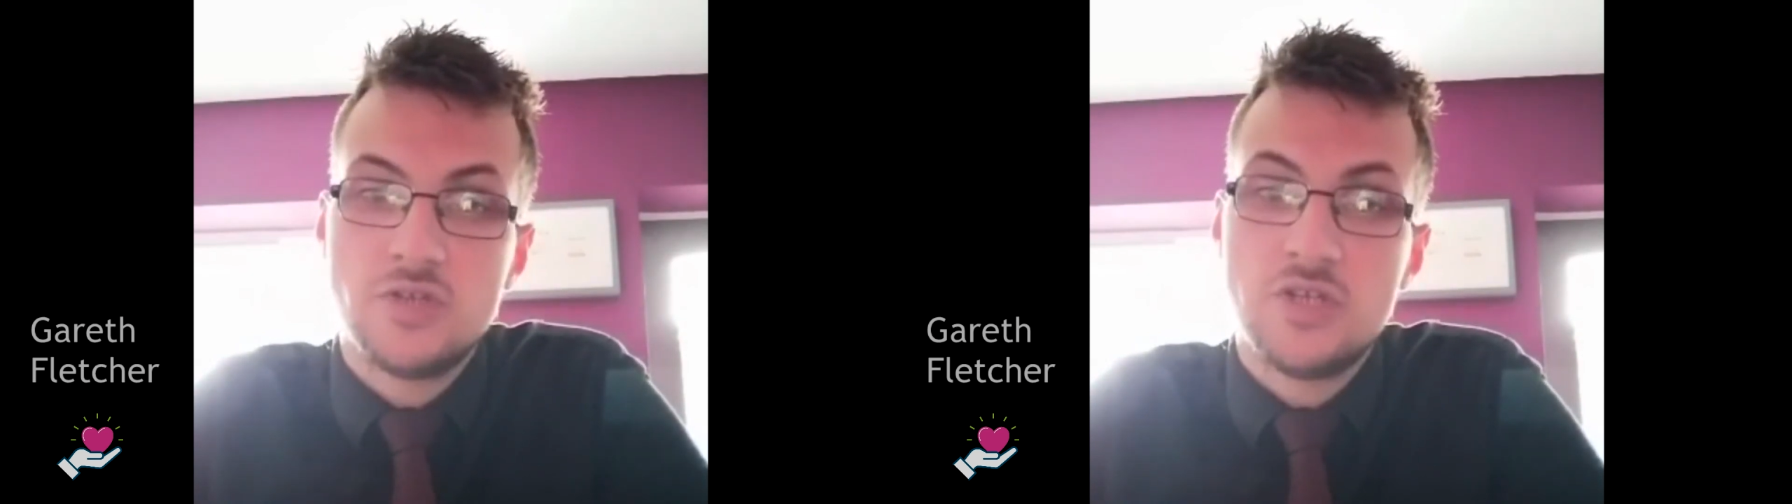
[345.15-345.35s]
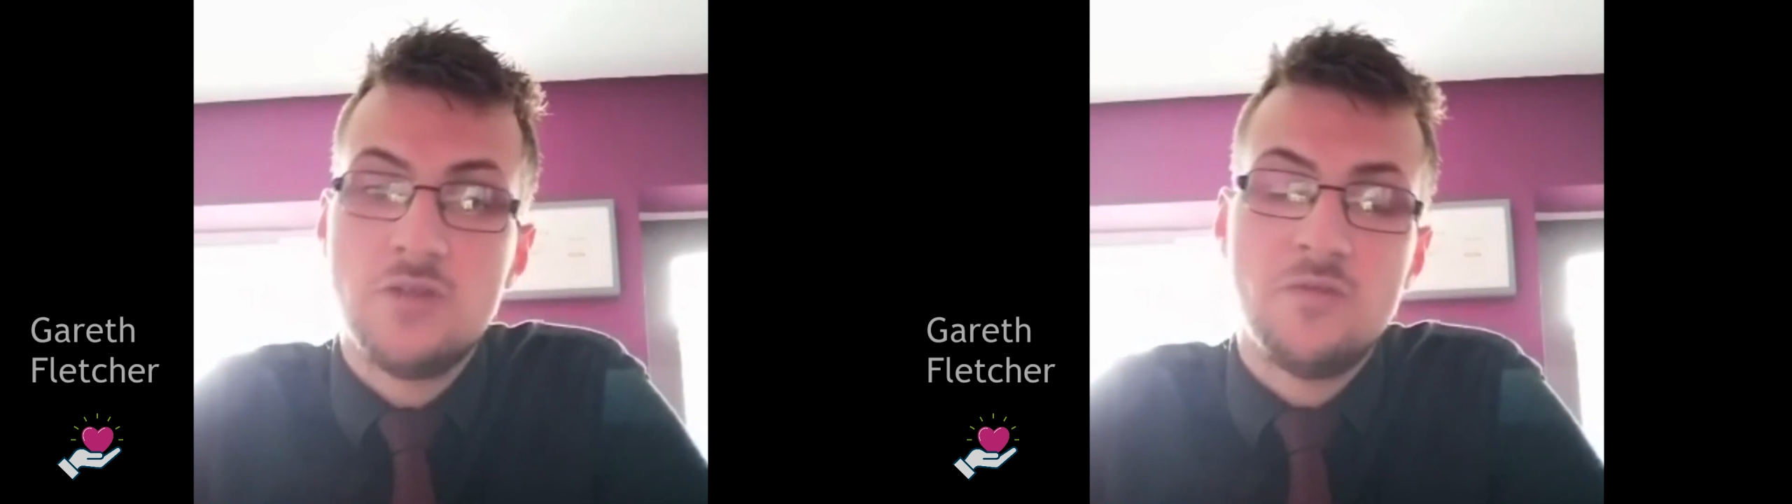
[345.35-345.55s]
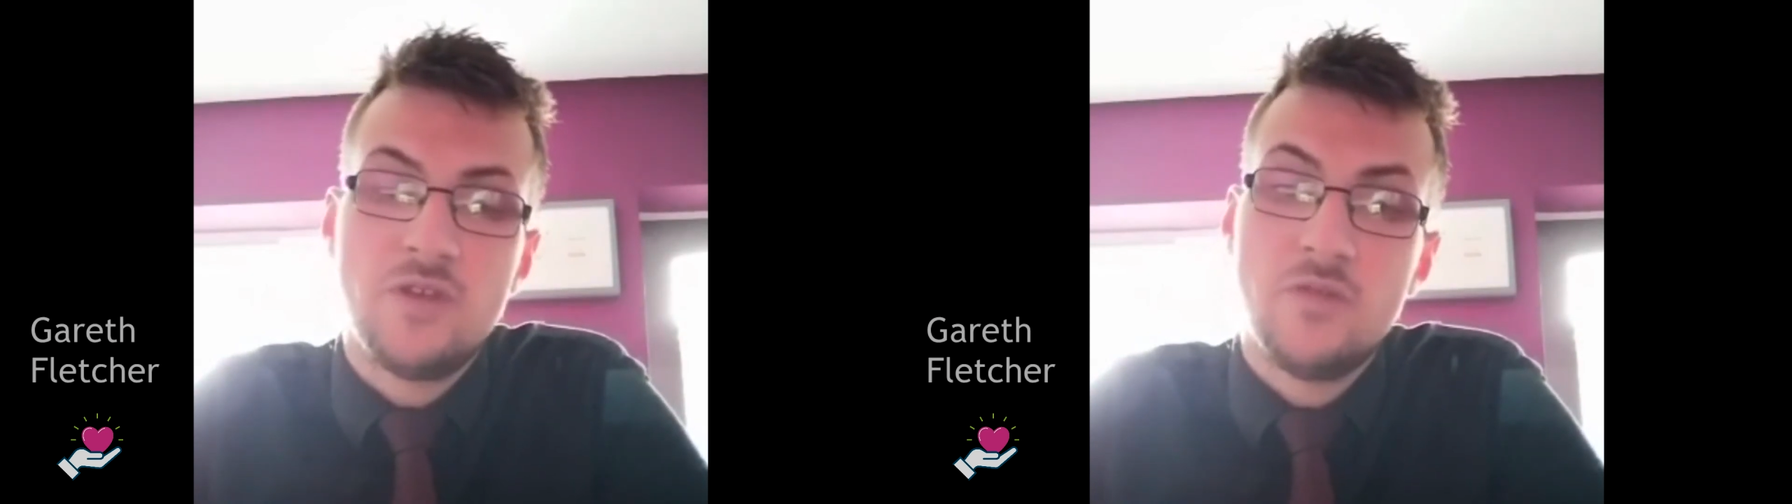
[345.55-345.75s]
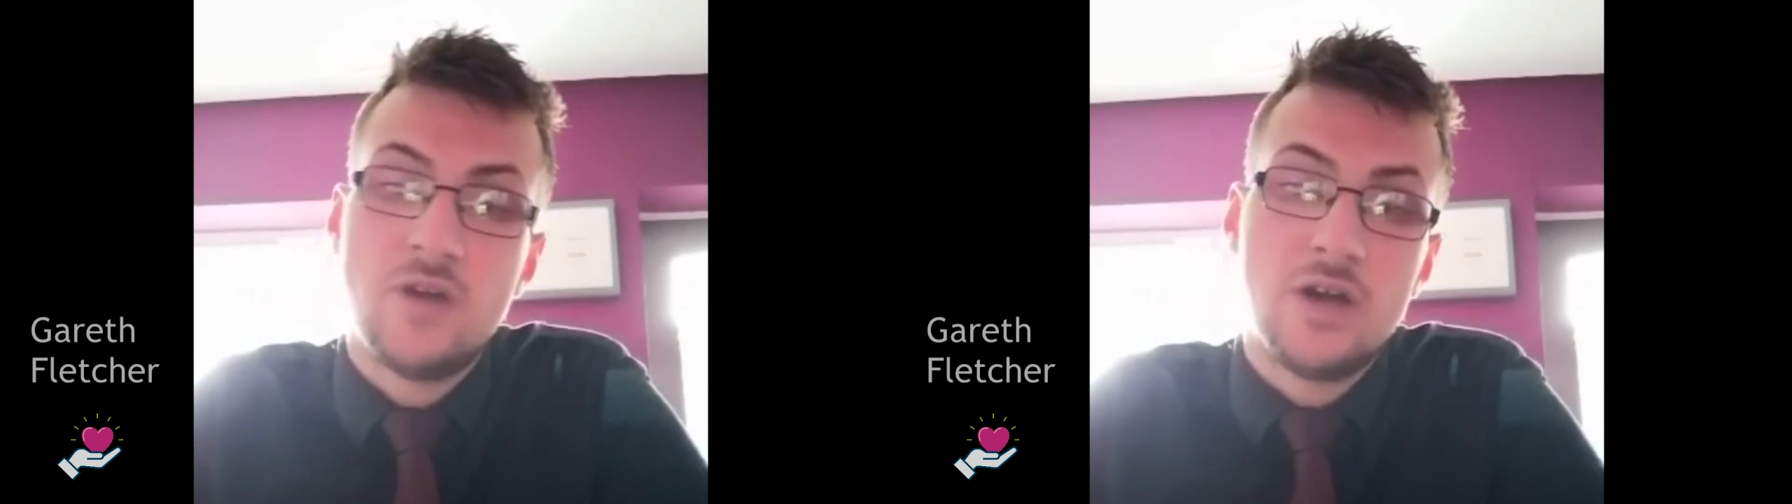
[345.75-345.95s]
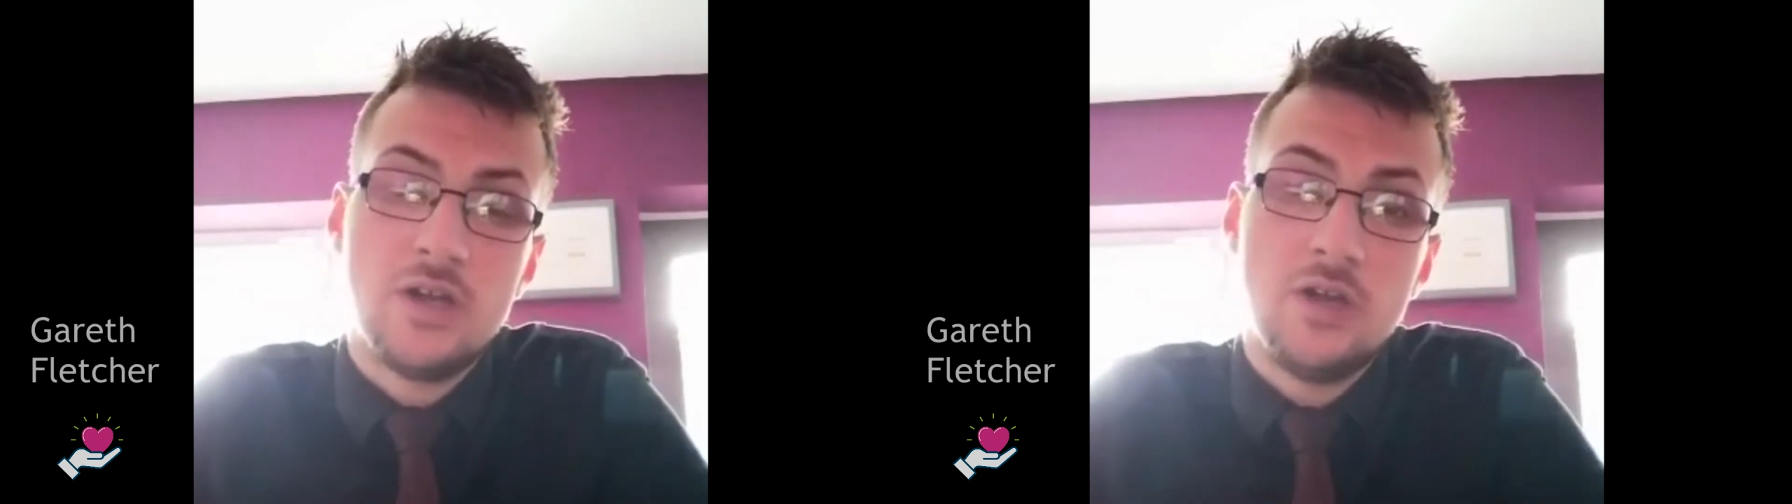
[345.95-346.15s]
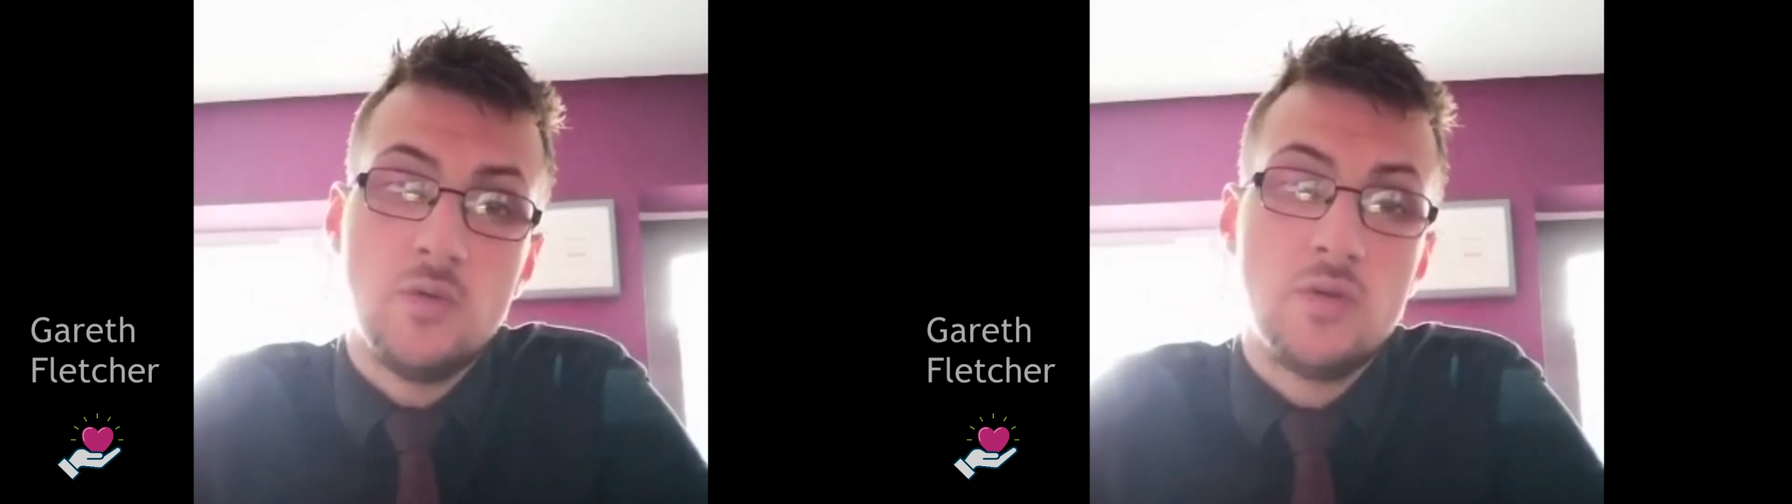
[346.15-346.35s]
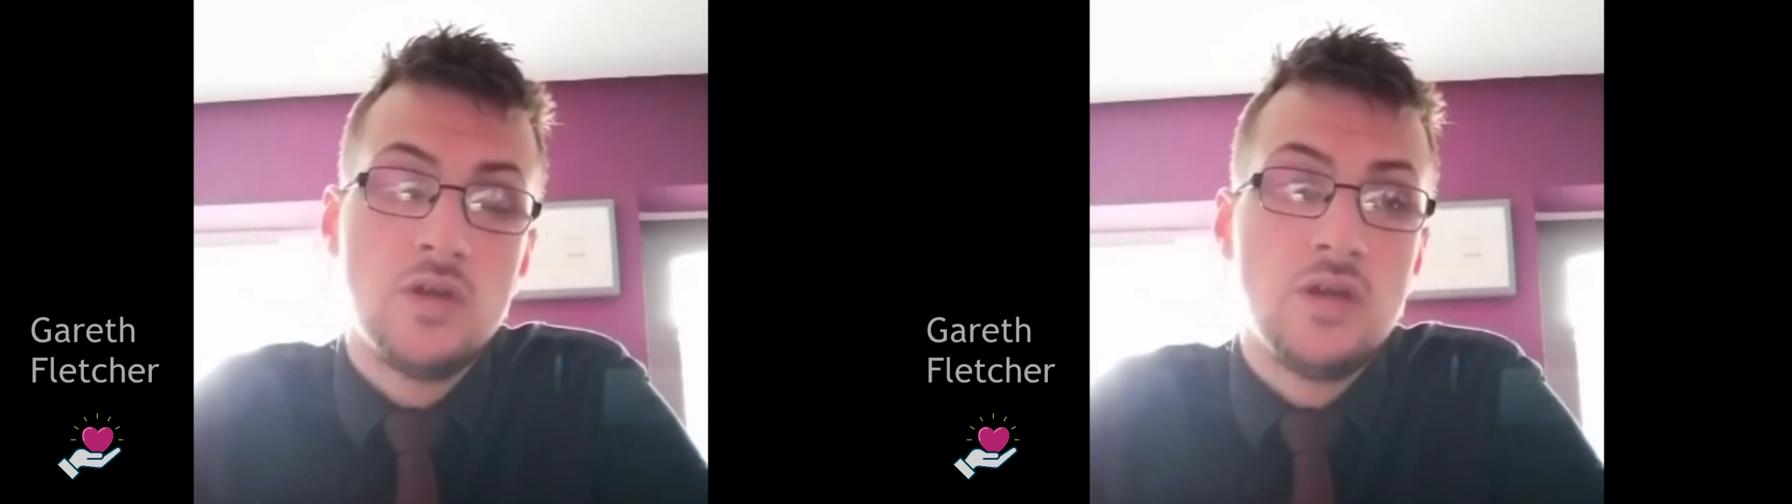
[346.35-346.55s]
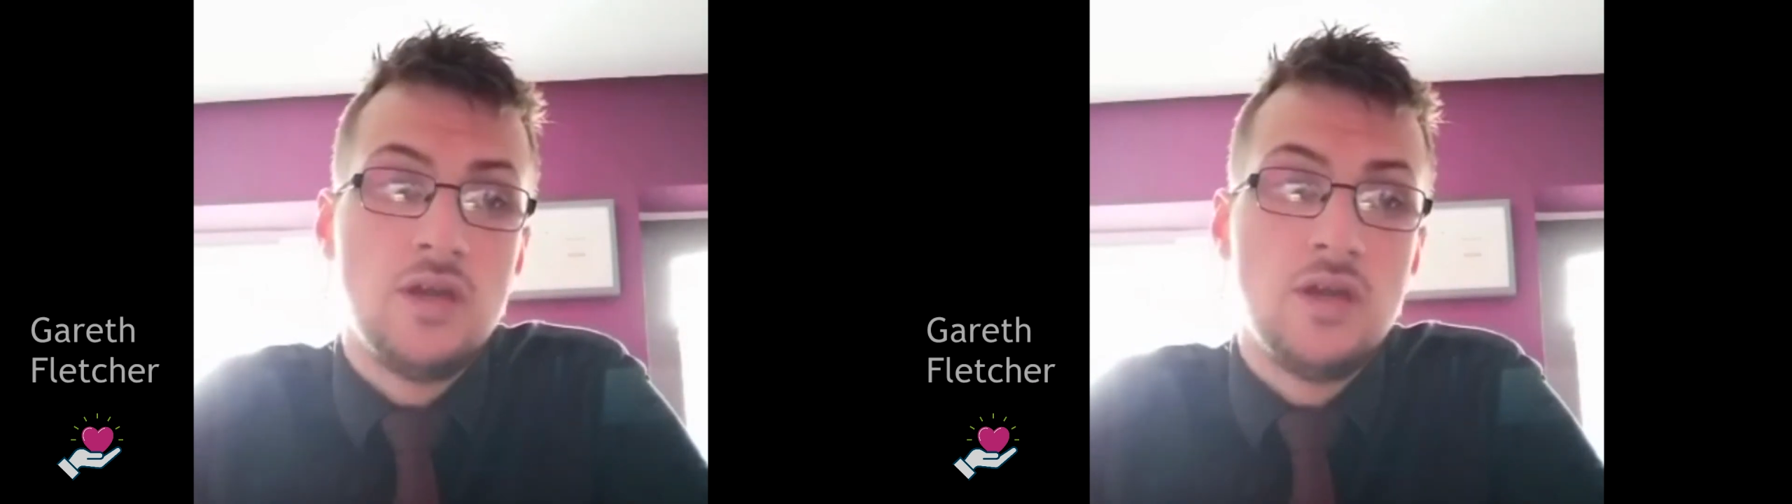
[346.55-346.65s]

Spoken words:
she didn't feel valued.